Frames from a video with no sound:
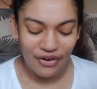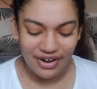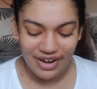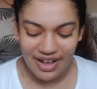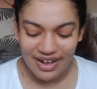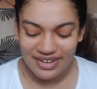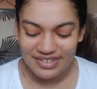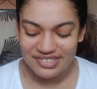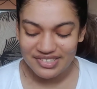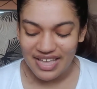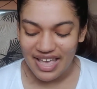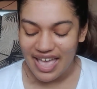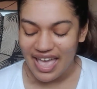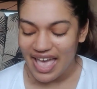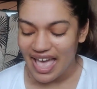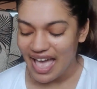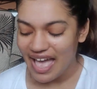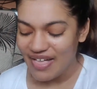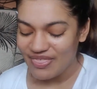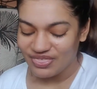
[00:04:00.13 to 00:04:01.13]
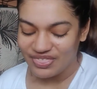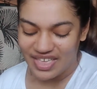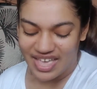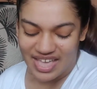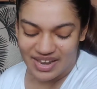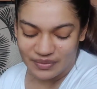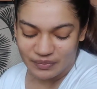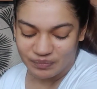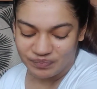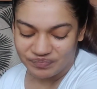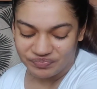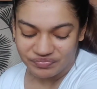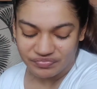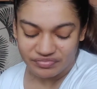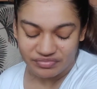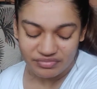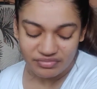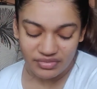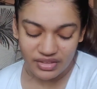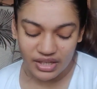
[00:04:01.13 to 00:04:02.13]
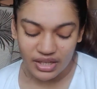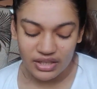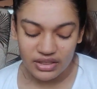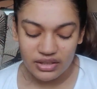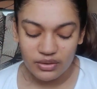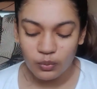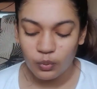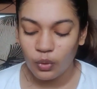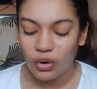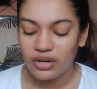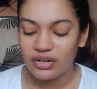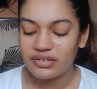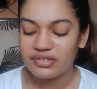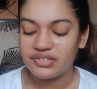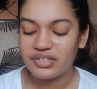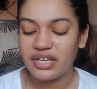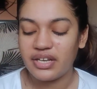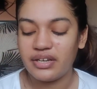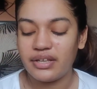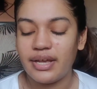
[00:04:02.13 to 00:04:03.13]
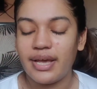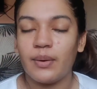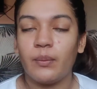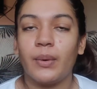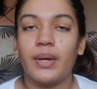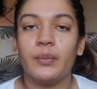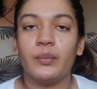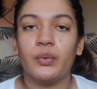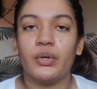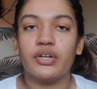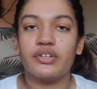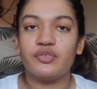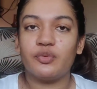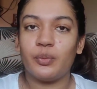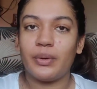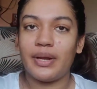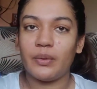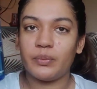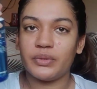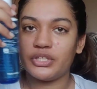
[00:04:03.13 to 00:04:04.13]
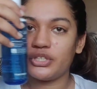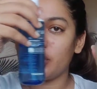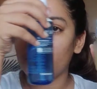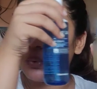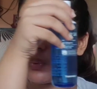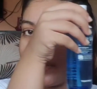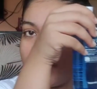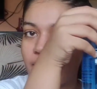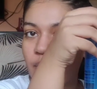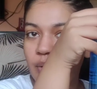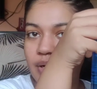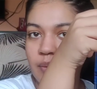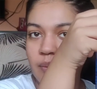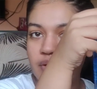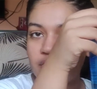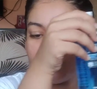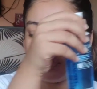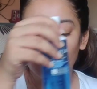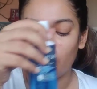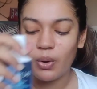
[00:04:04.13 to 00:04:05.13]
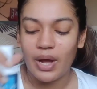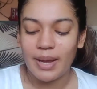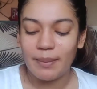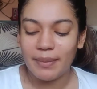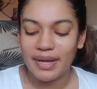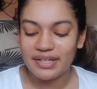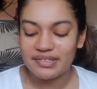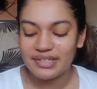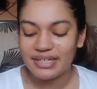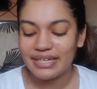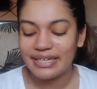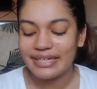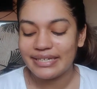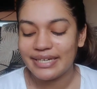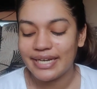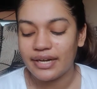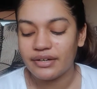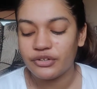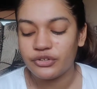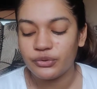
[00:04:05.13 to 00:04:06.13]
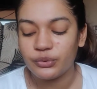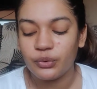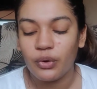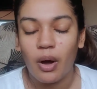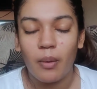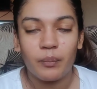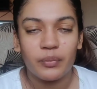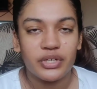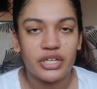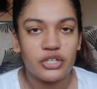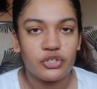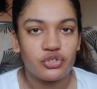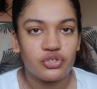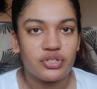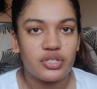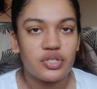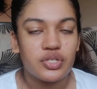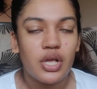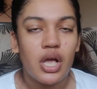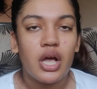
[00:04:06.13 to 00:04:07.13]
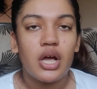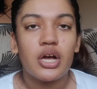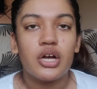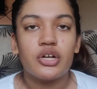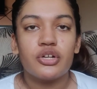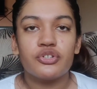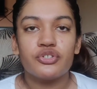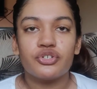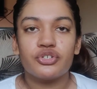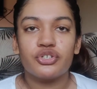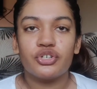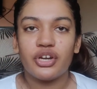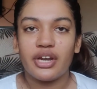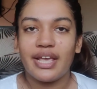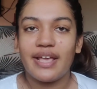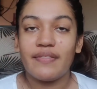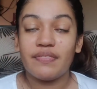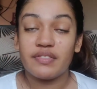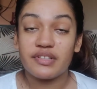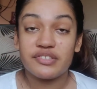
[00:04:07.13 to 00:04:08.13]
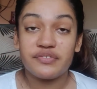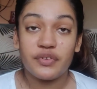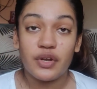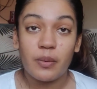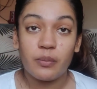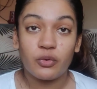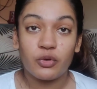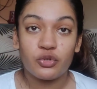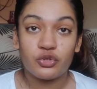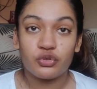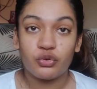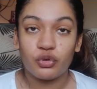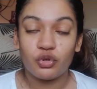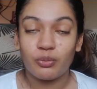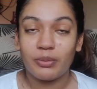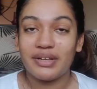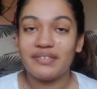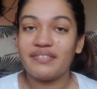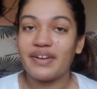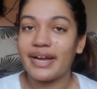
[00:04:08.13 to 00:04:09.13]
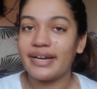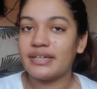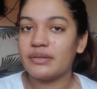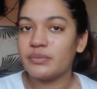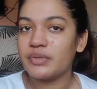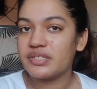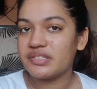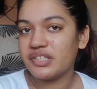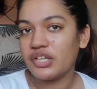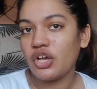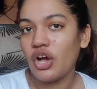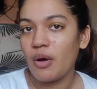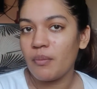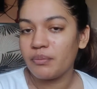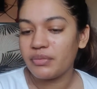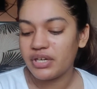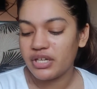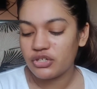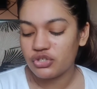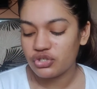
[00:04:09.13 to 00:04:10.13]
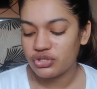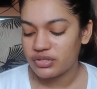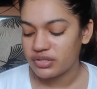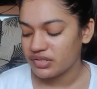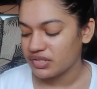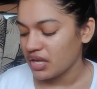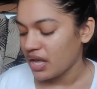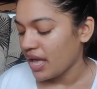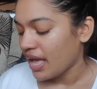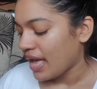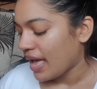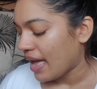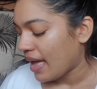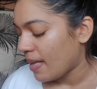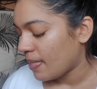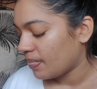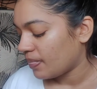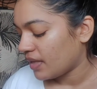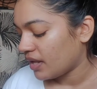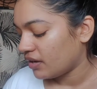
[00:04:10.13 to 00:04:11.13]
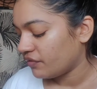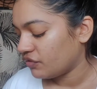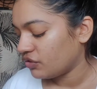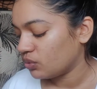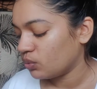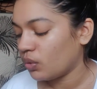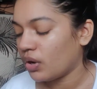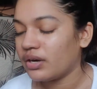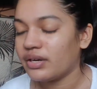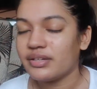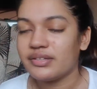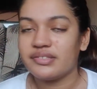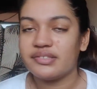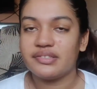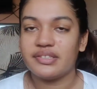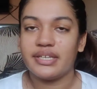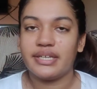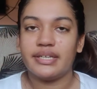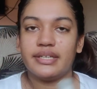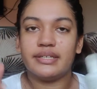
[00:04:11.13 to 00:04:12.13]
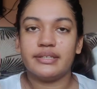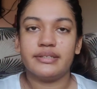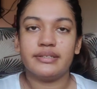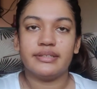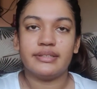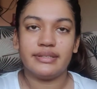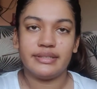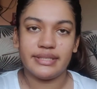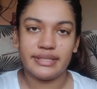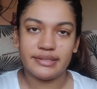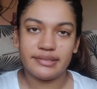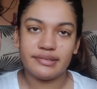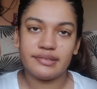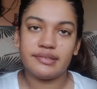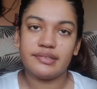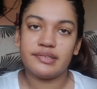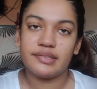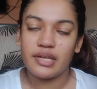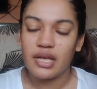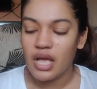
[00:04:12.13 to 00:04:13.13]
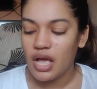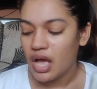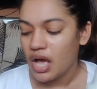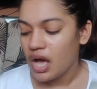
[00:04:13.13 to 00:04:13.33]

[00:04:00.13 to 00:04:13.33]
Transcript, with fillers: products. And then the Vaunt Skincare one works well with the Tony Moly one. So I basically created two combinations so today in this video, I'm going to show you my vitamin C combinations. And then if you want to see this